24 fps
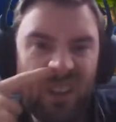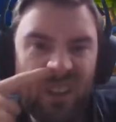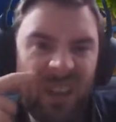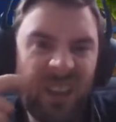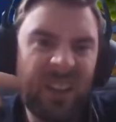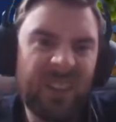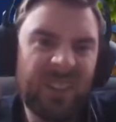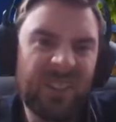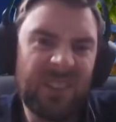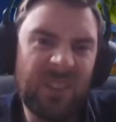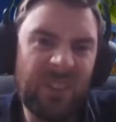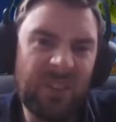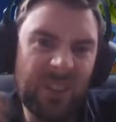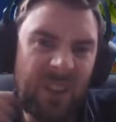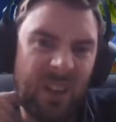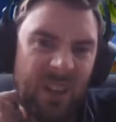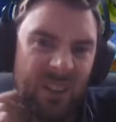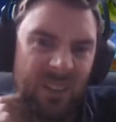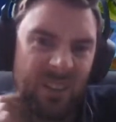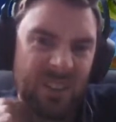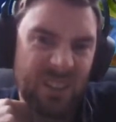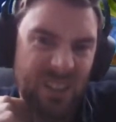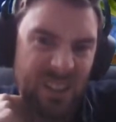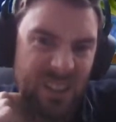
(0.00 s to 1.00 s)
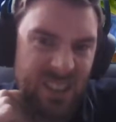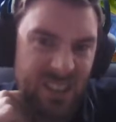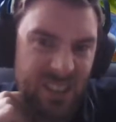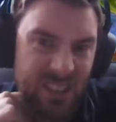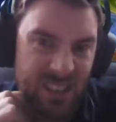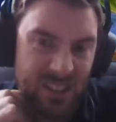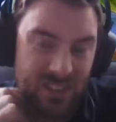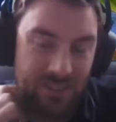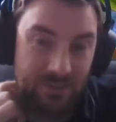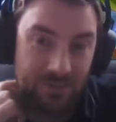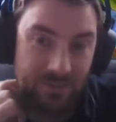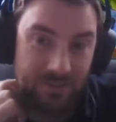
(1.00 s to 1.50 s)
Kelisef's out. Okay,
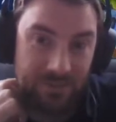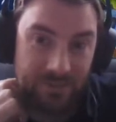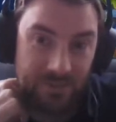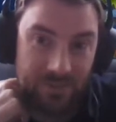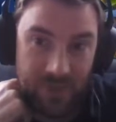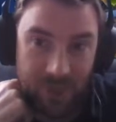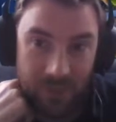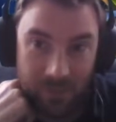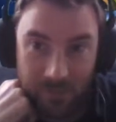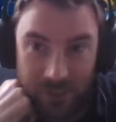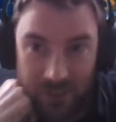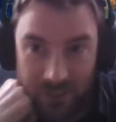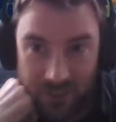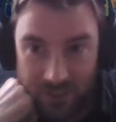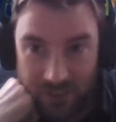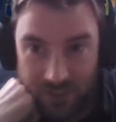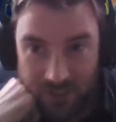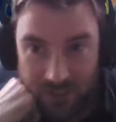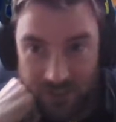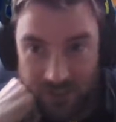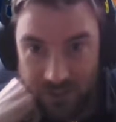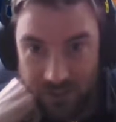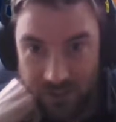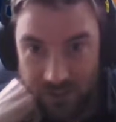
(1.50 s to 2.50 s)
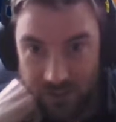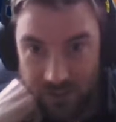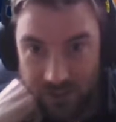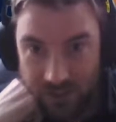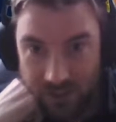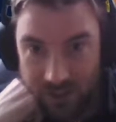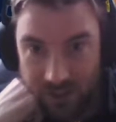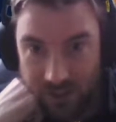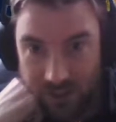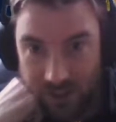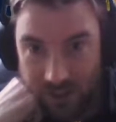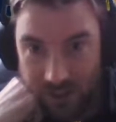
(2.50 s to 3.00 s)
that makes things
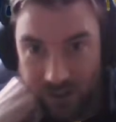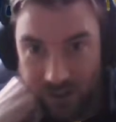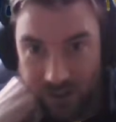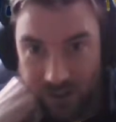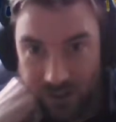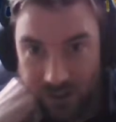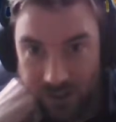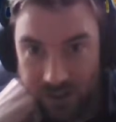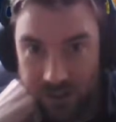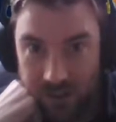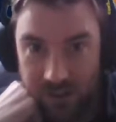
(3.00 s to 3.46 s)
harder.